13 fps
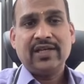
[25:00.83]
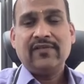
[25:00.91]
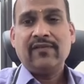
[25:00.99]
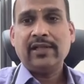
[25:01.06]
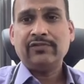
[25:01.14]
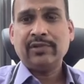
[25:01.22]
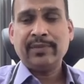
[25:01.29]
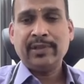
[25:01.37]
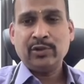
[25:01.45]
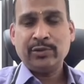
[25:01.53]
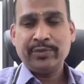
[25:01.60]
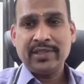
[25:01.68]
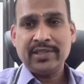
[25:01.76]
Valsalva
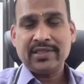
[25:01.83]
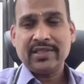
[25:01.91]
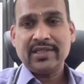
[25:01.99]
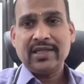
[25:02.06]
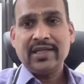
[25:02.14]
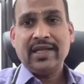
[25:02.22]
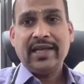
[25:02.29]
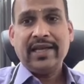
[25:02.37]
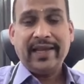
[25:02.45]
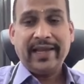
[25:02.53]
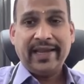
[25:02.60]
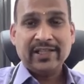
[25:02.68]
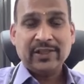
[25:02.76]
maneuver means
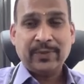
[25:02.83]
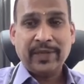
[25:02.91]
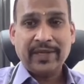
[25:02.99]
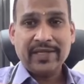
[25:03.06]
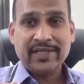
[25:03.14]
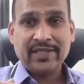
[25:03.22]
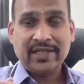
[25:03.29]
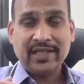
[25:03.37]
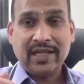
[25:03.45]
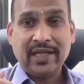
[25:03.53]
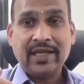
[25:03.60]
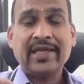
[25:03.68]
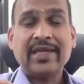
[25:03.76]
expiration
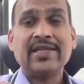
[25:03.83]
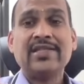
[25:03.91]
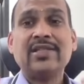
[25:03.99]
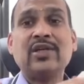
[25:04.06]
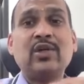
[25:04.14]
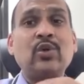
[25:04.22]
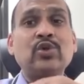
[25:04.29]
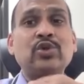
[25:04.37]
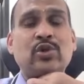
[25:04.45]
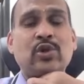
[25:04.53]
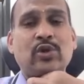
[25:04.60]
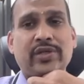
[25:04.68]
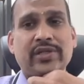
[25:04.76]
against closed
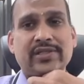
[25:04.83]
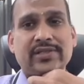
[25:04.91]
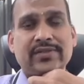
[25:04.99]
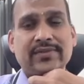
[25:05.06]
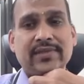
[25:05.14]
glottis.